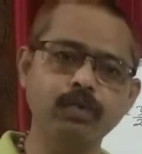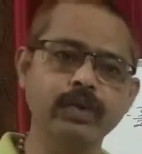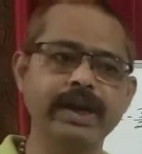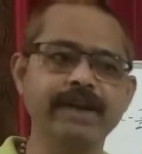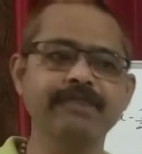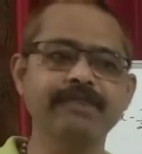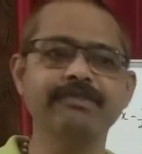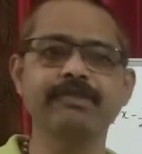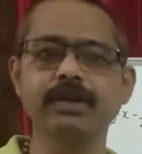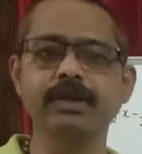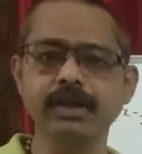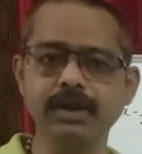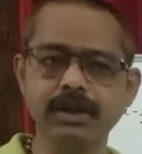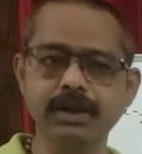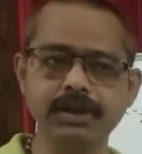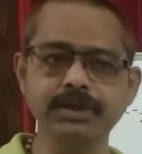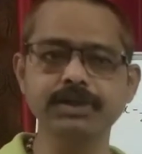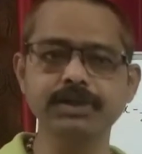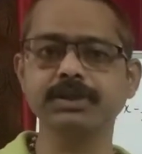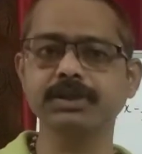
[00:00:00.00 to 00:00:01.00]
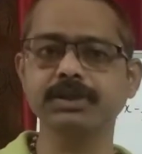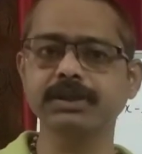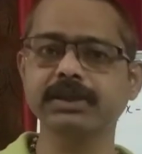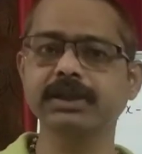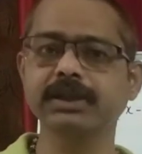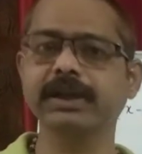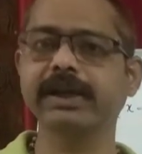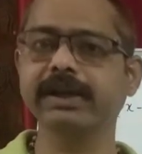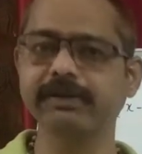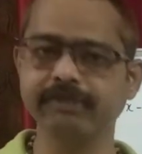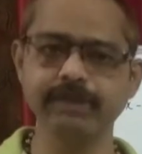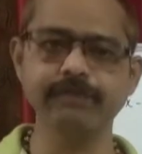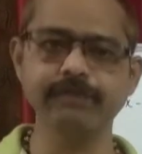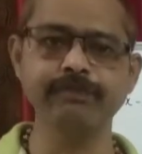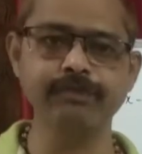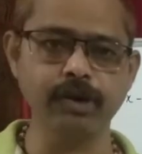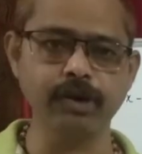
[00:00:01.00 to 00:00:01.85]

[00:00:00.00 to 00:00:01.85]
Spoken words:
would have learnt the given